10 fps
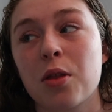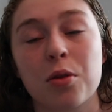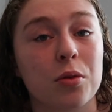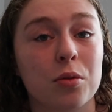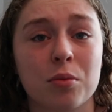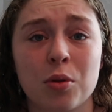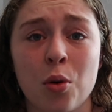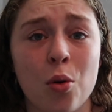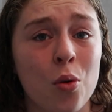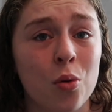through the
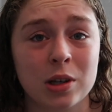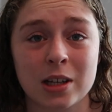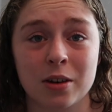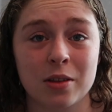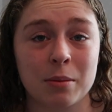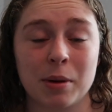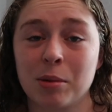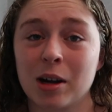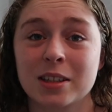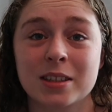whole entire thing, my
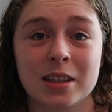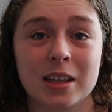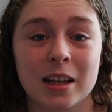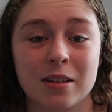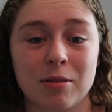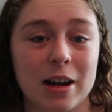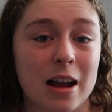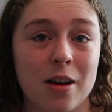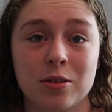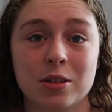pregnancy, and right
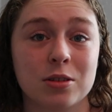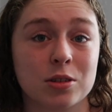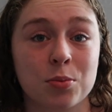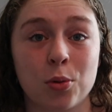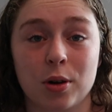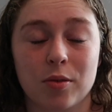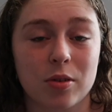now they're still supportive.